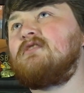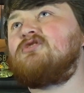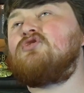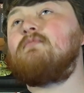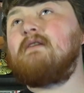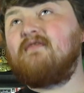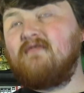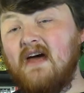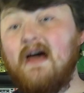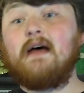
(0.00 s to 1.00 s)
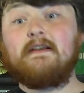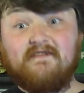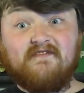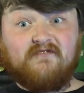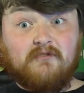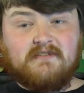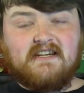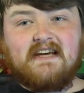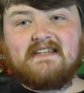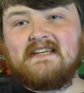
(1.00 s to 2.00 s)
to be fair, from
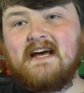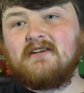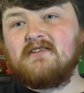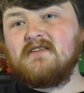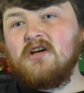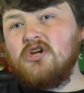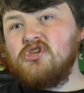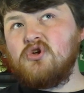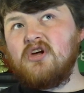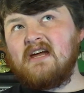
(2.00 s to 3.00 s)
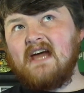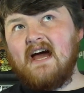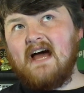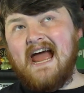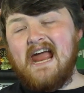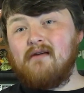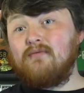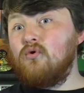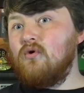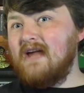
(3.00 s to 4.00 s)
today's standards, you can get a
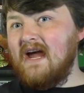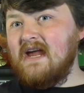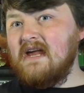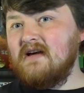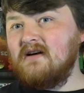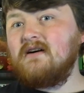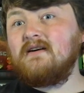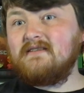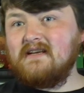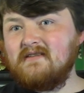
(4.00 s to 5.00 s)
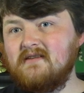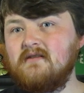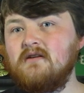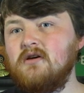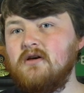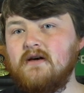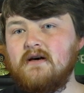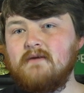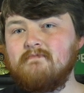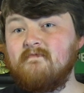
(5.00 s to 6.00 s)
4K disc
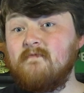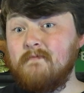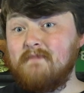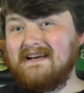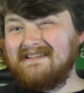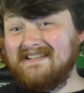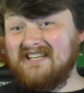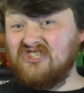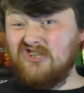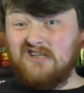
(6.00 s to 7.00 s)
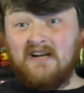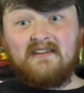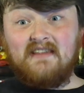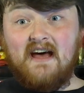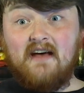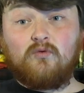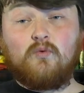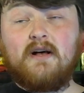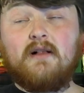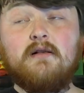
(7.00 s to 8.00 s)
for basically just under that as
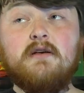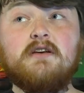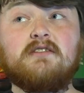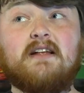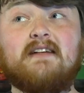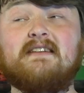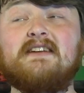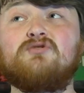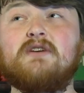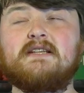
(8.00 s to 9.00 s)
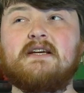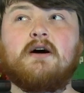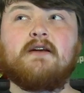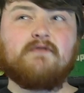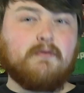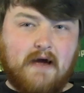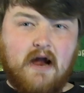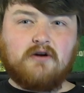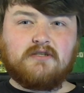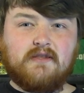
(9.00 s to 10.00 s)
well. So that's an interesting kind of
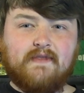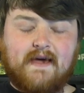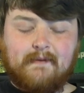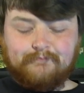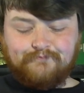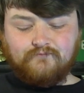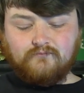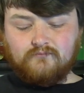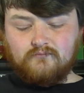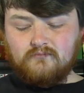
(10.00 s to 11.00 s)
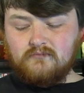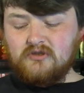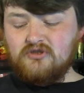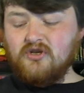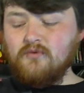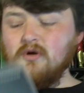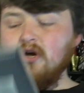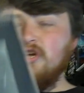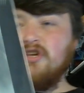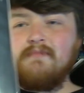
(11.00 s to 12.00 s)
comparison there. So
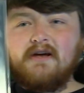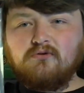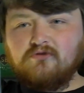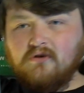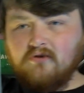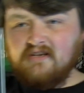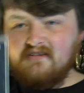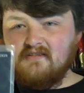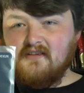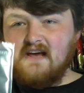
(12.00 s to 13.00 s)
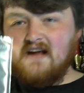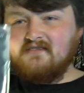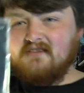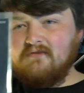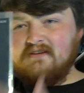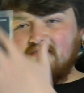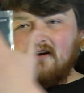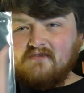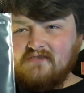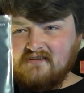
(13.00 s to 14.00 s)
you may also notice that there is
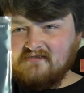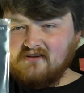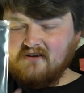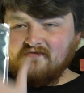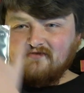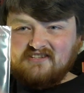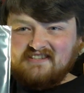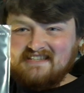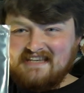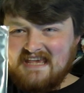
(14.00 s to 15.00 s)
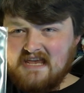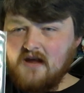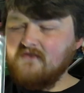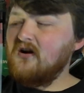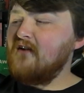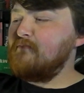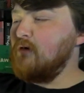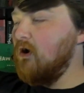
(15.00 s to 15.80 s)
kind of this kind of sleeve that I've put